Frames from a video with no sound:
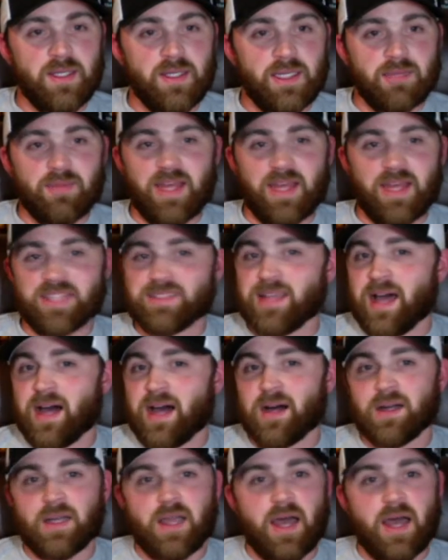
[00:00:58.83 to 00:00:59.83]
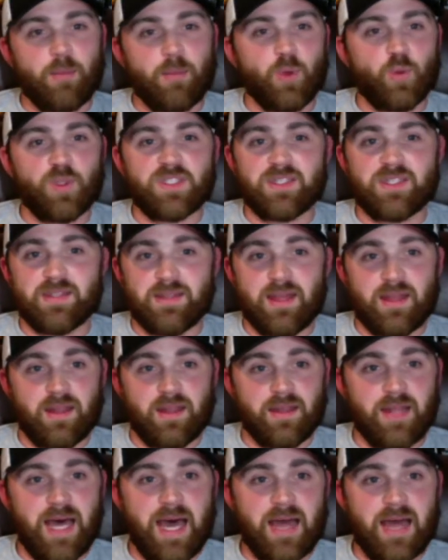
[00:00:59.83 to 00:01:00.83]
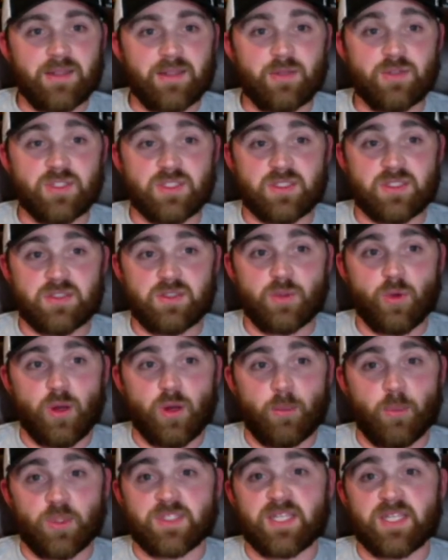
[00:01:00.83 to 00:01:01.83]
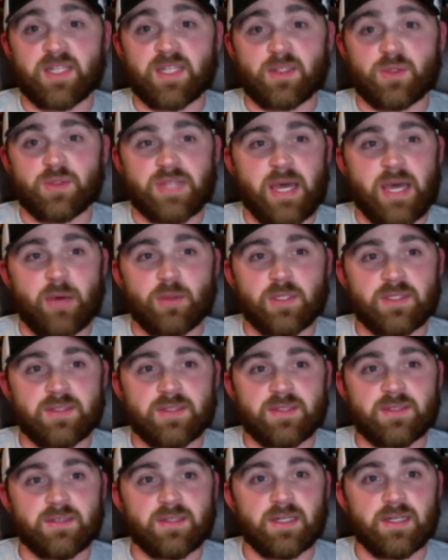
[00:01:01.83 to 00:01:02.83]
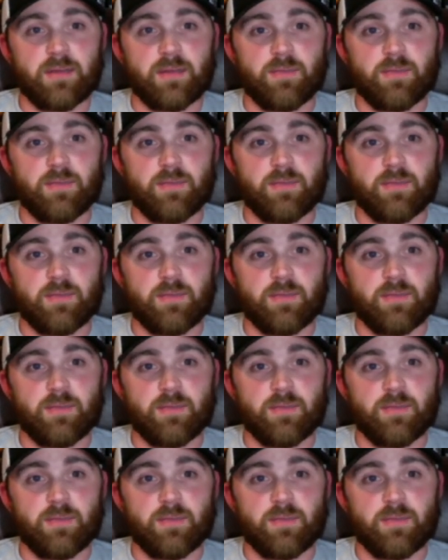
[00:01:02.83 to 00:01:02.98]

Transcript: That's not uncommon. We see that a lot. You want to protect those outlets.